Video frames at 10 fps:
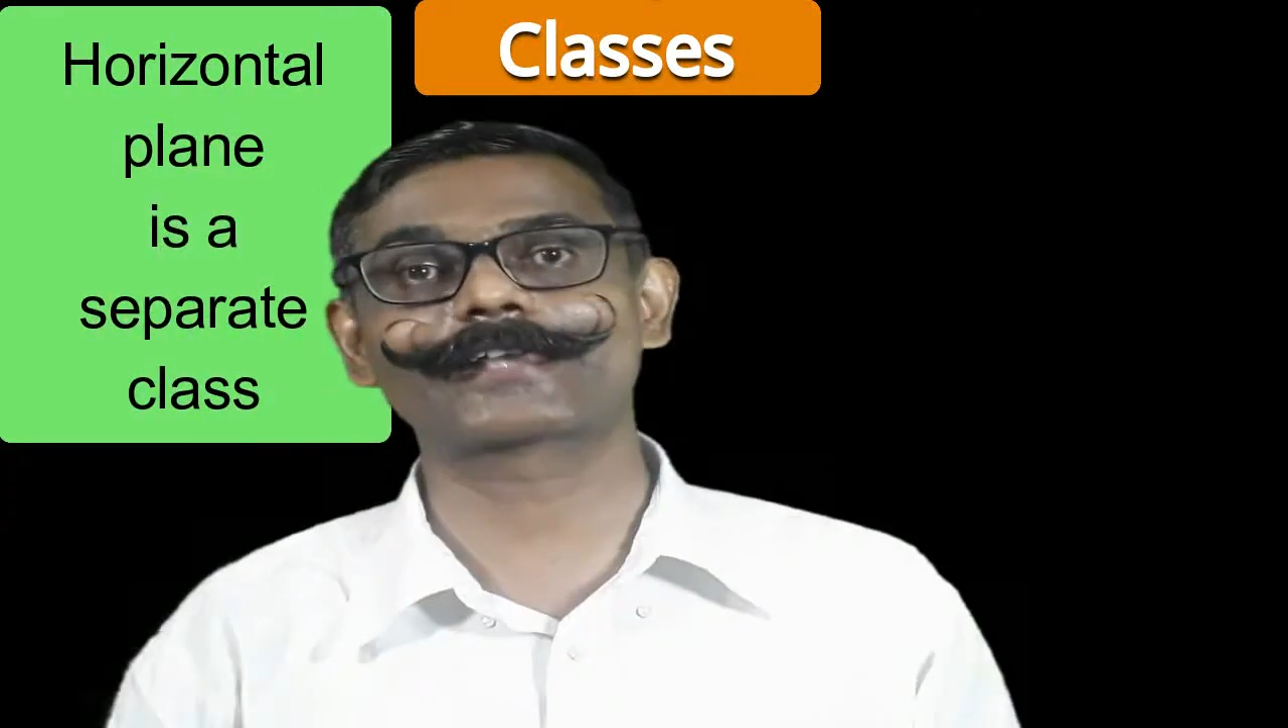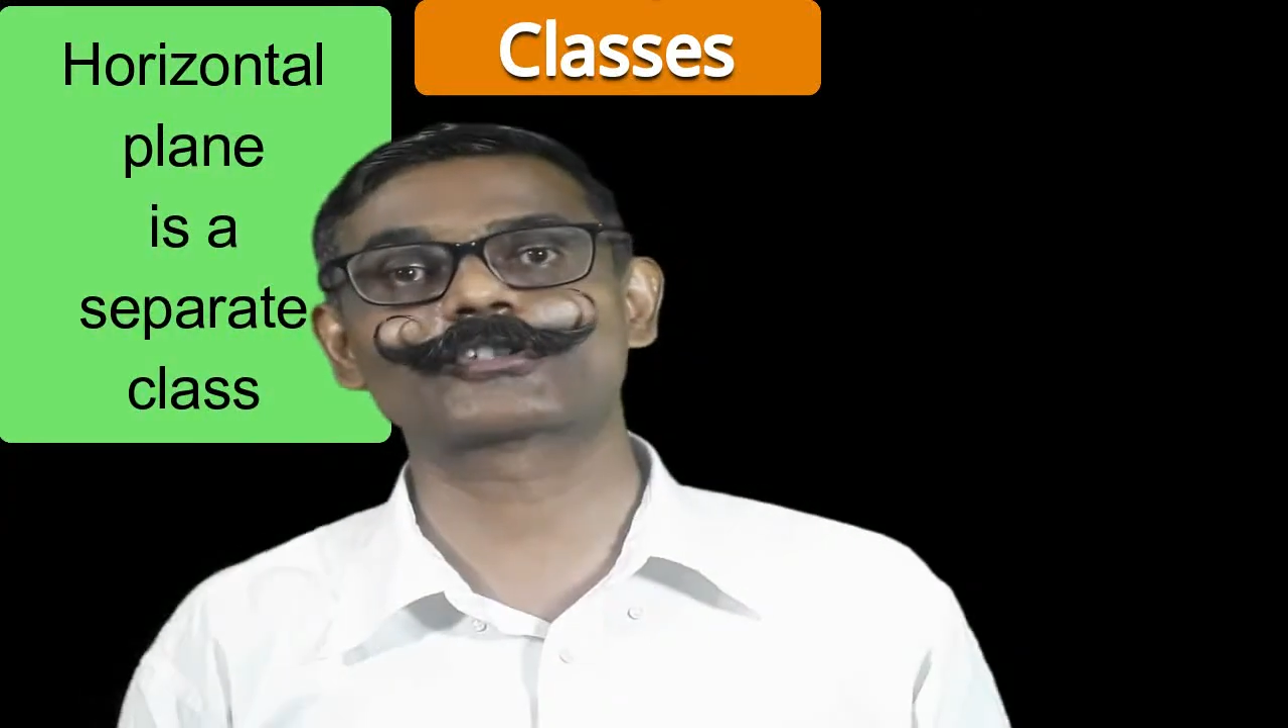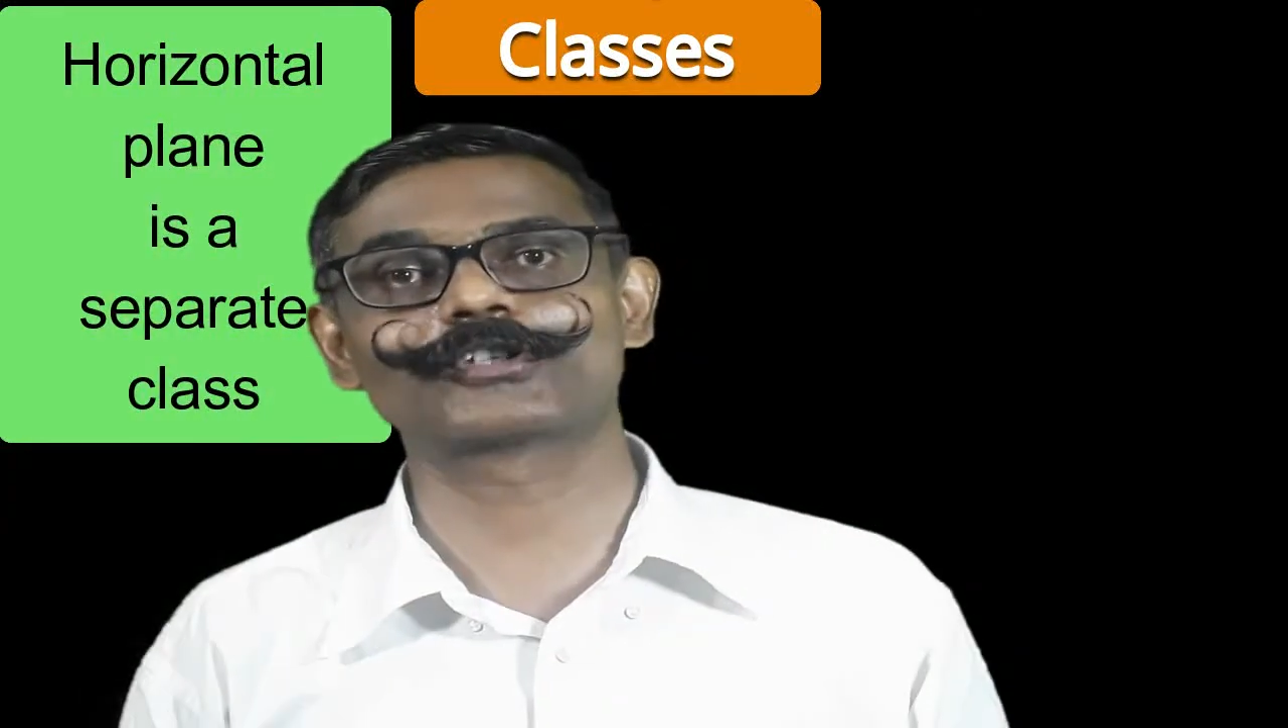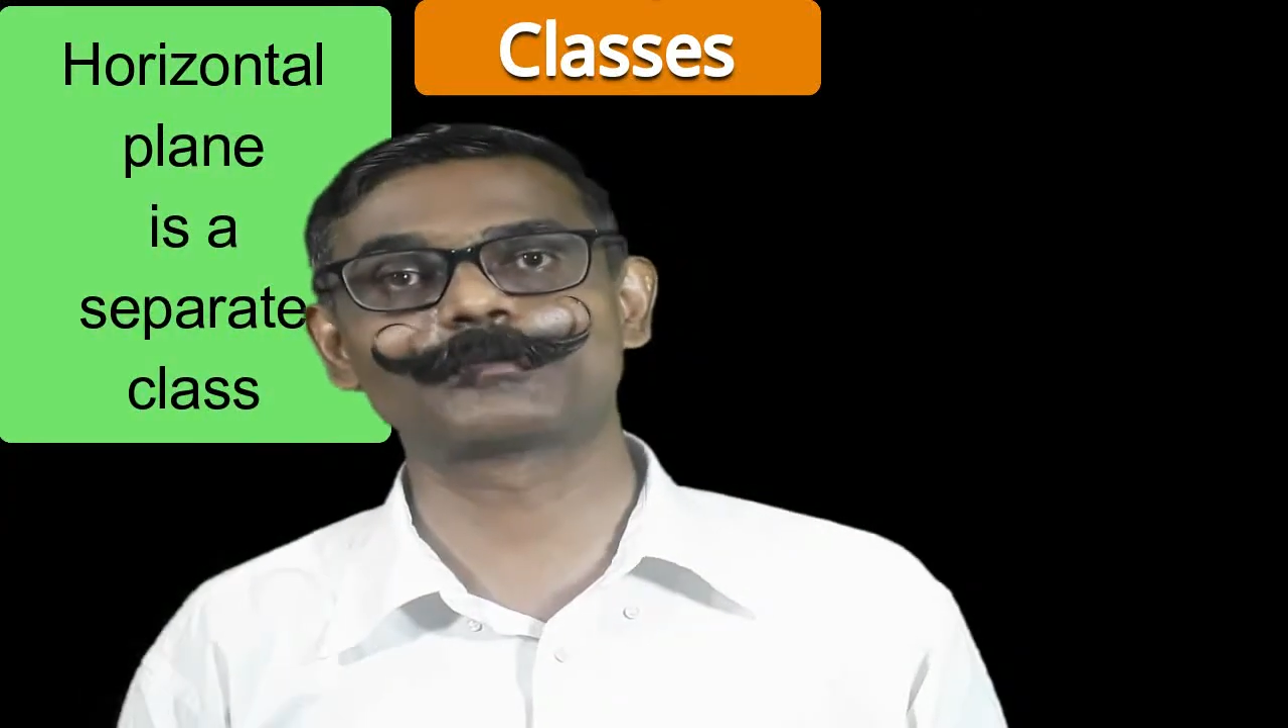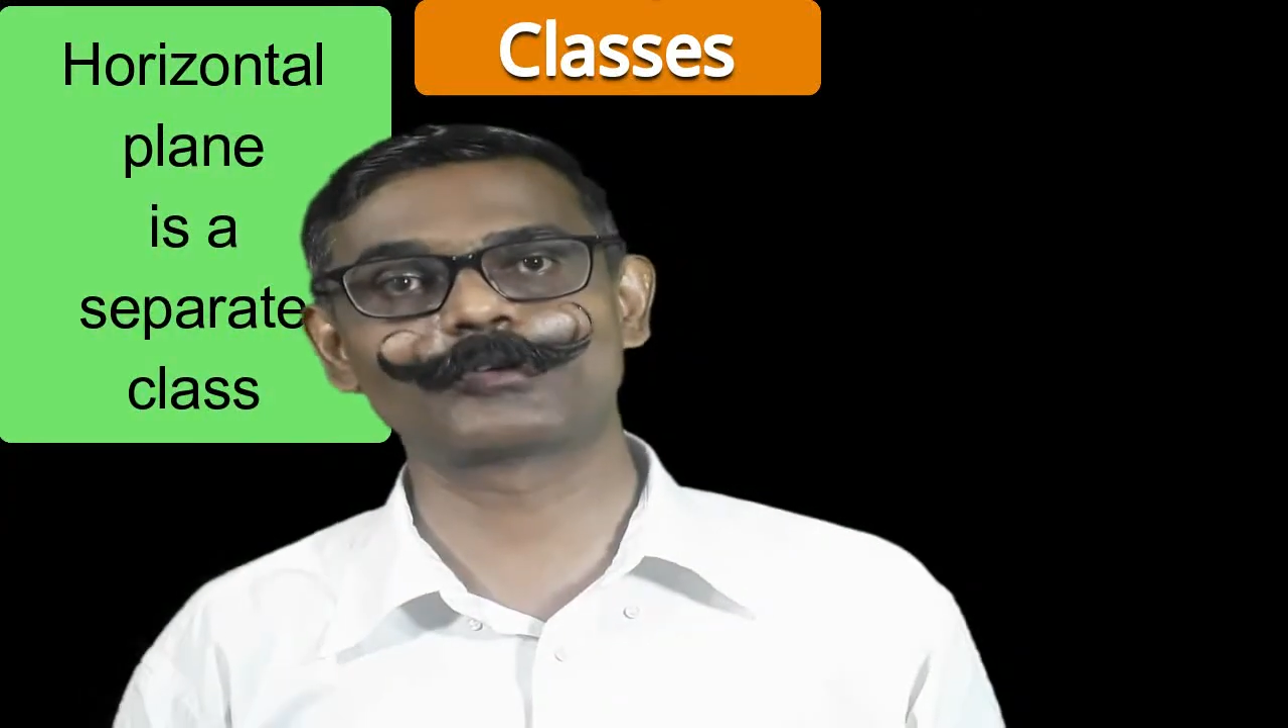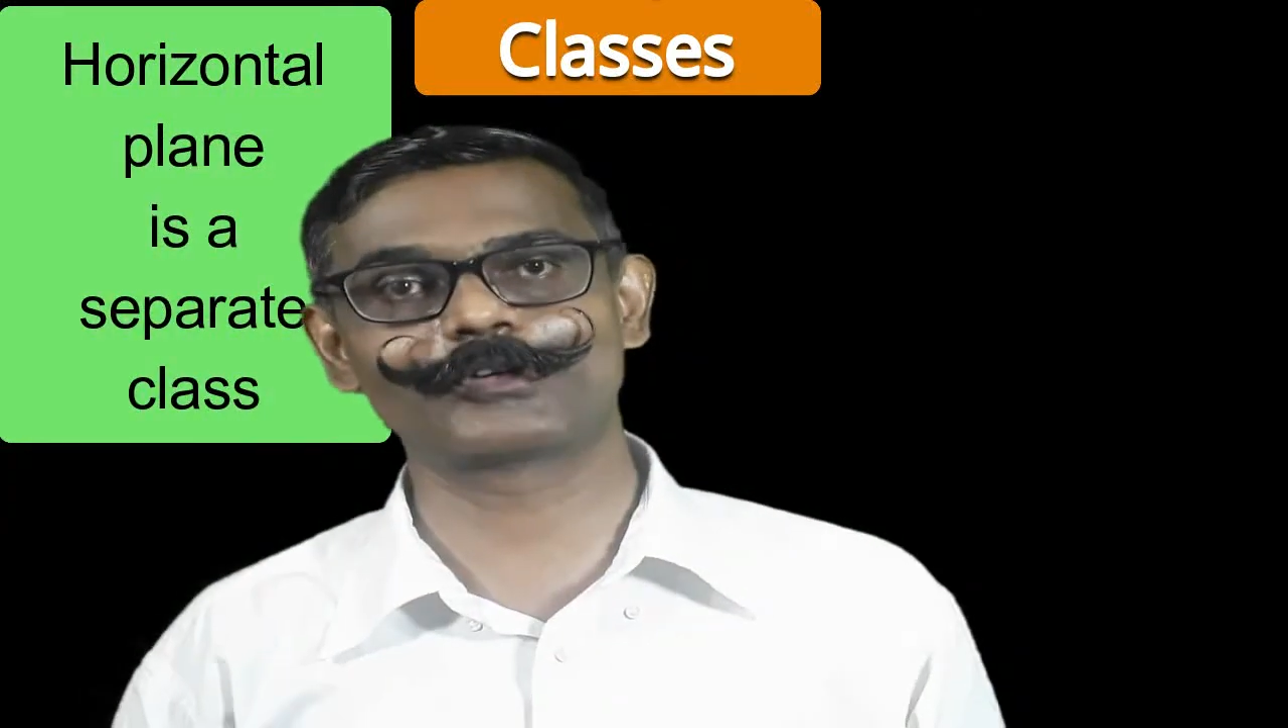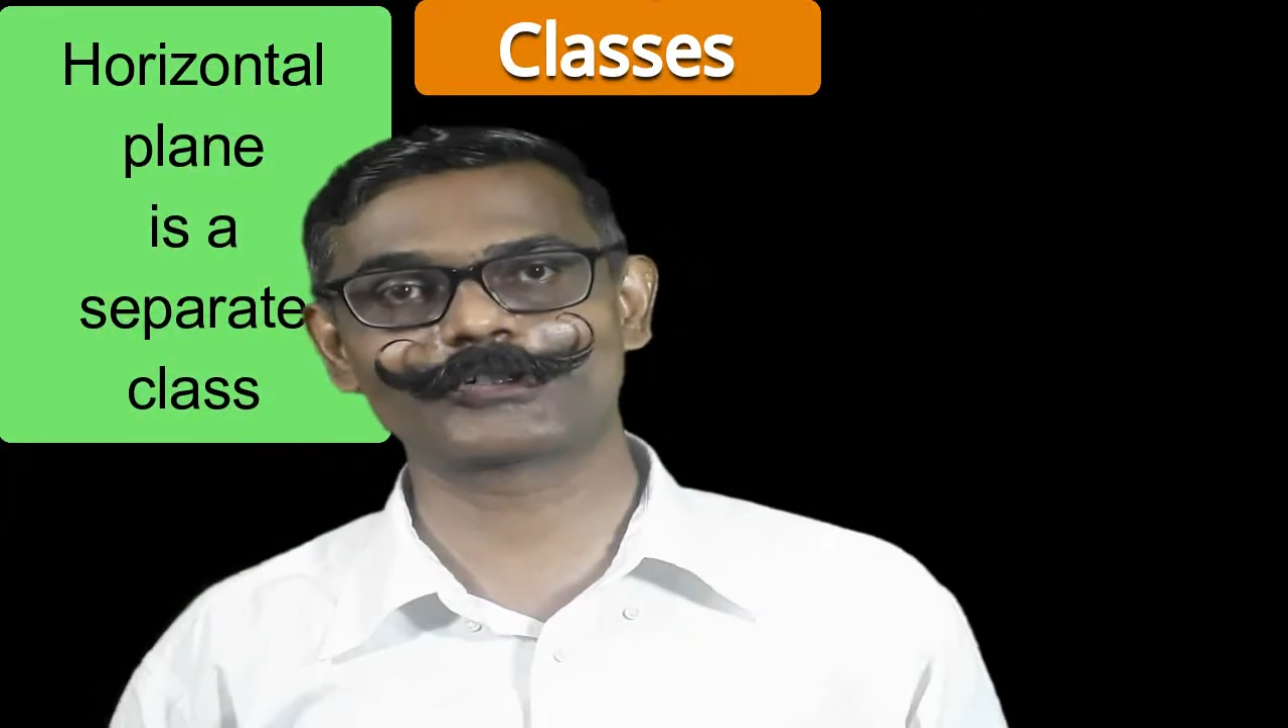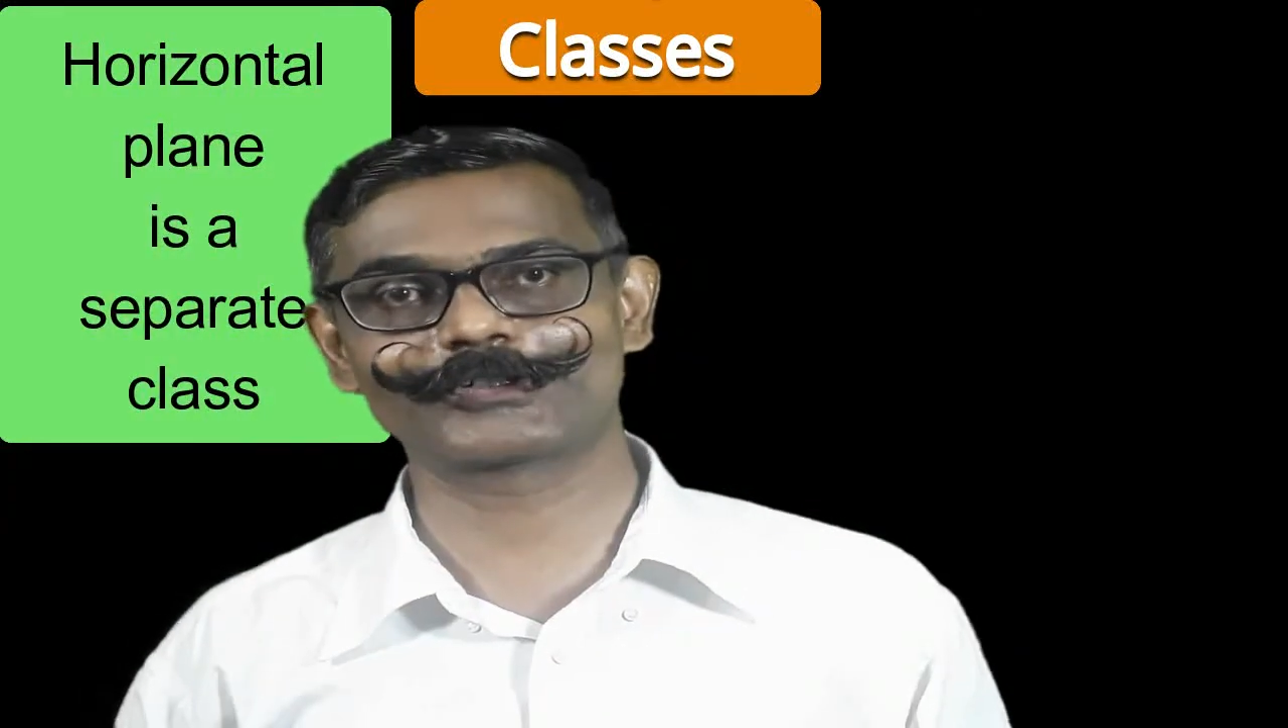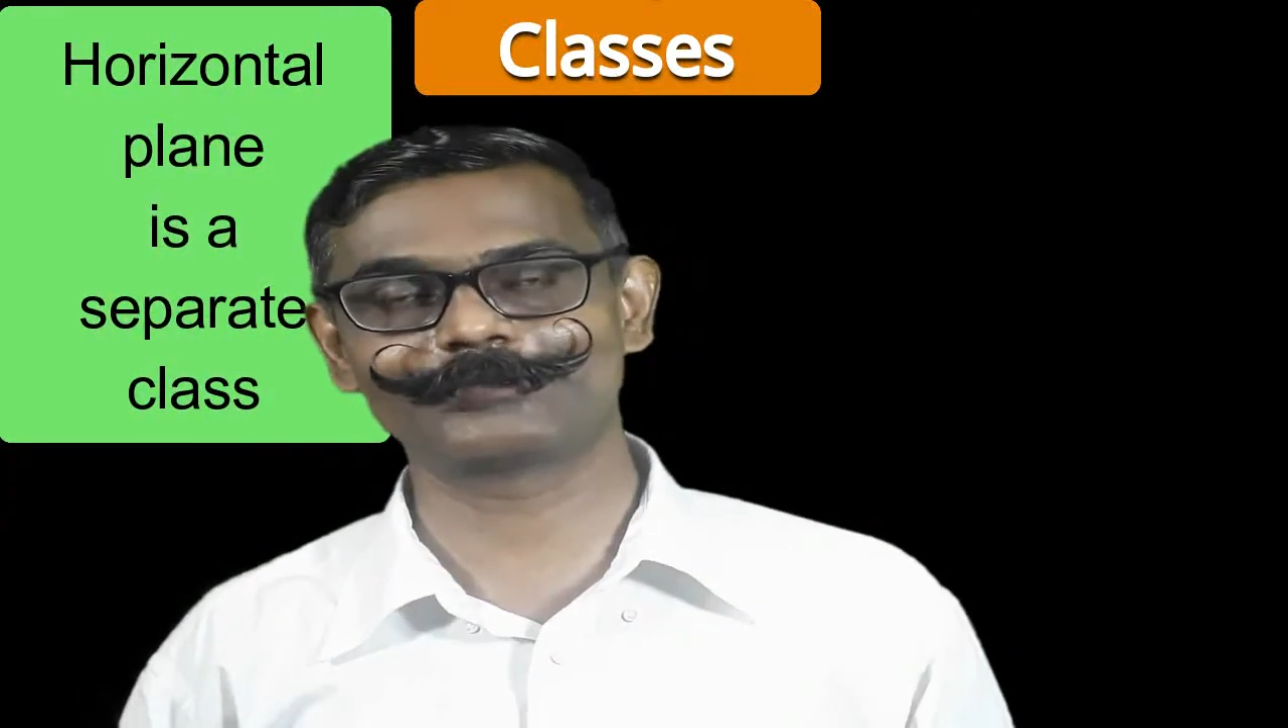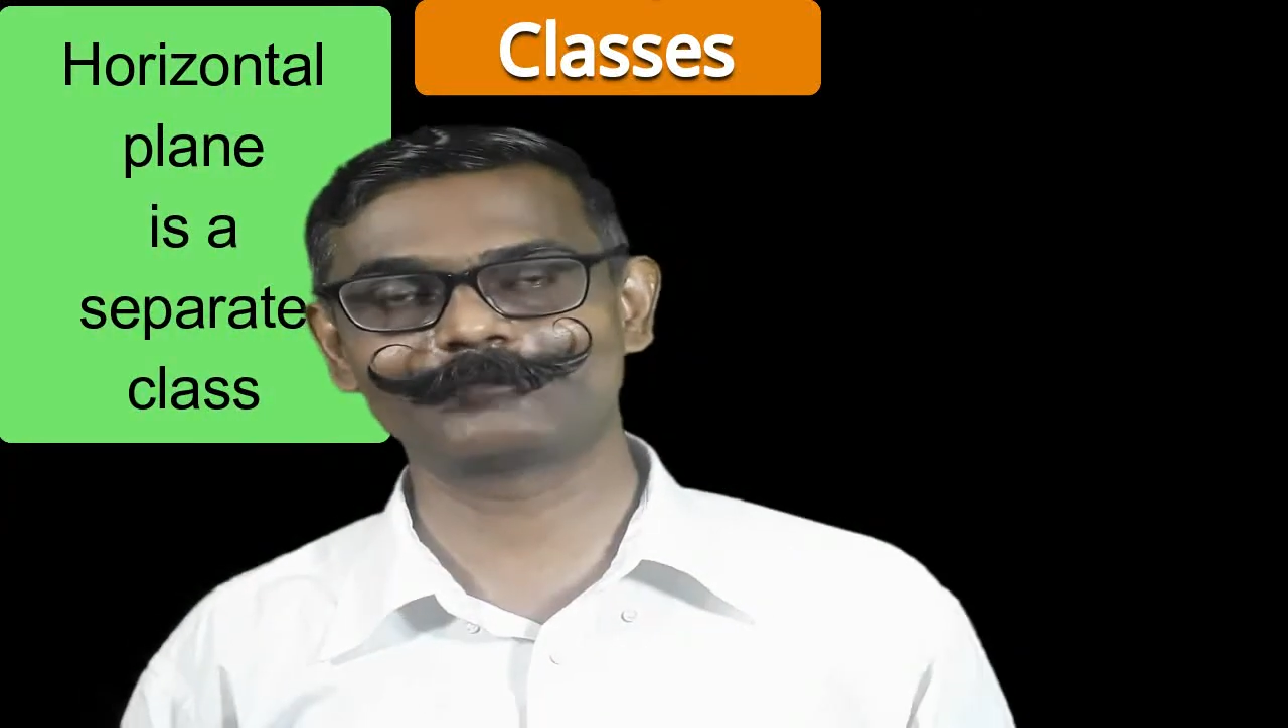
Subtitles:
axis of rotation.